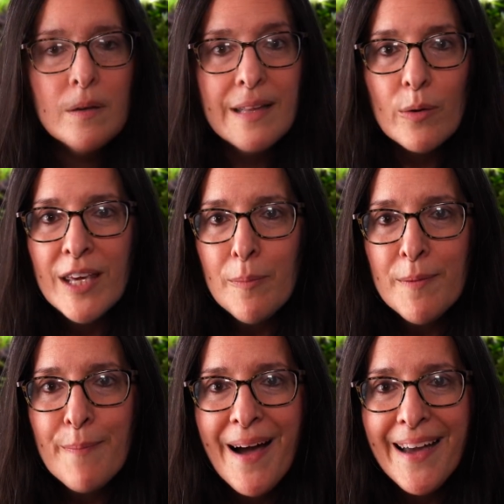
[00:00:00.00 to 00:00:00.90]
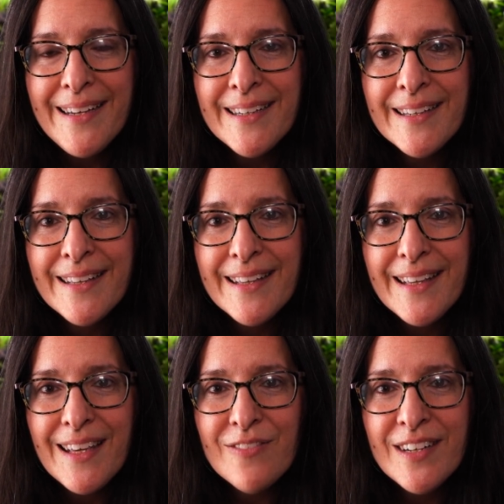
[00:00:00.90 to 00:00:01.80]
Now keep in mind,
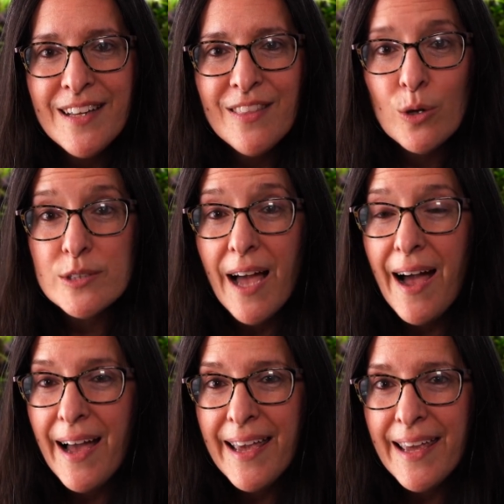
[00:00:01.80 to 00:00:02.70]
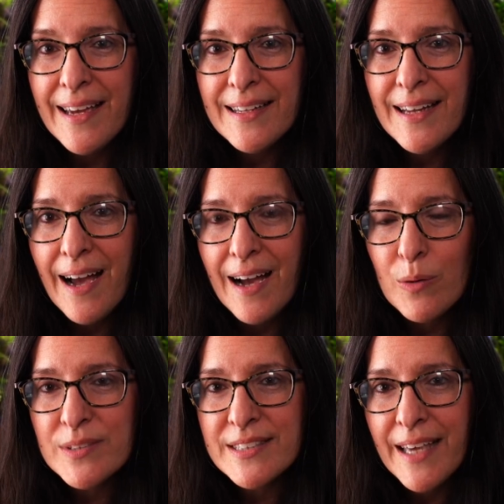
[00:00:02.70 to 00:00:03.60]
even in those high-end
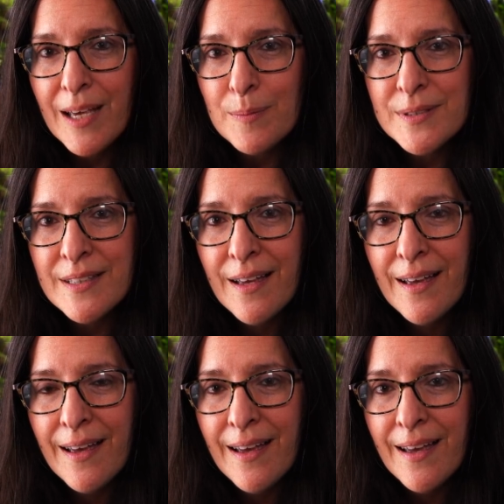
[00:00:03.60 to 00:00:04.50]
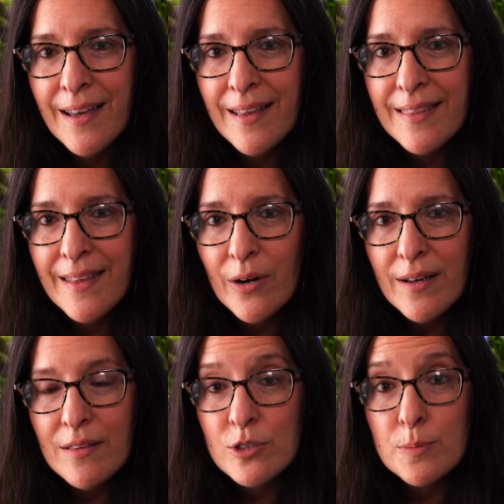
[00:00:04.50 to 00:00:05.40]
aquascapes, they're
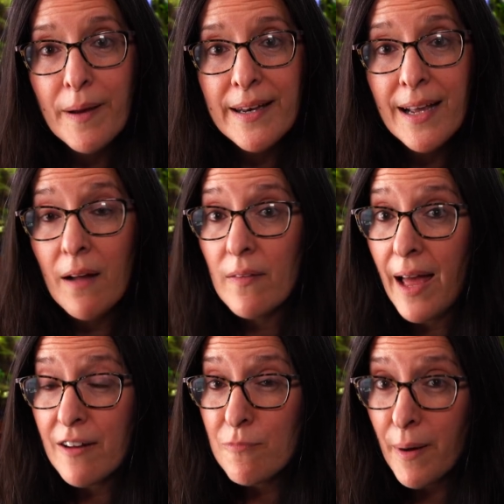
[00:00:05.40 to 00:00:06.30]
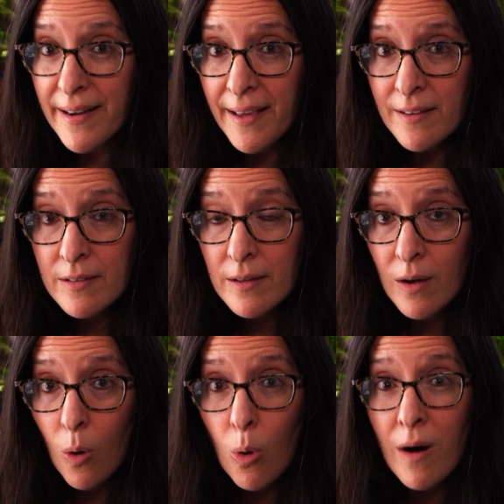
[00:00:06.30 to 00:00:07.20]
either spending a lot of money
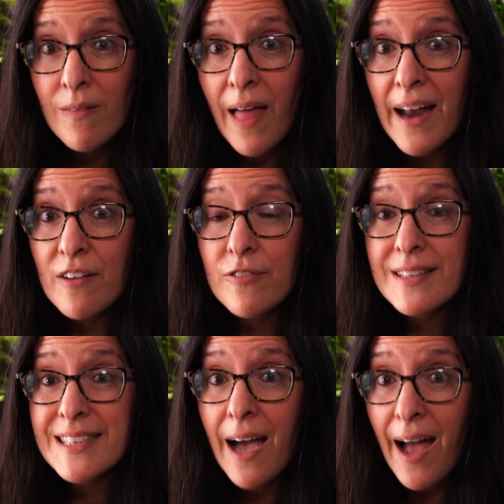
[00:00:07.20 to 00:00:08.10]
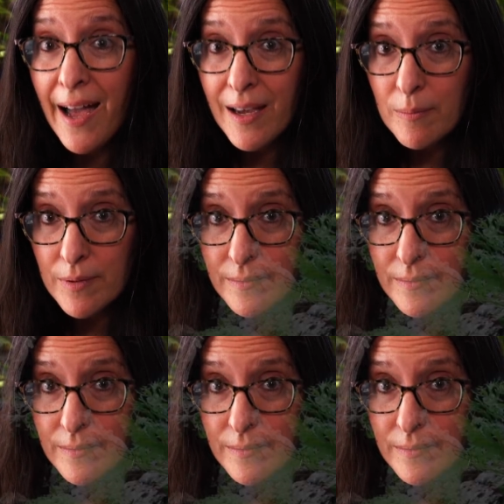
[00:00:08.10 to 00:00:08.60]
or a lot of time.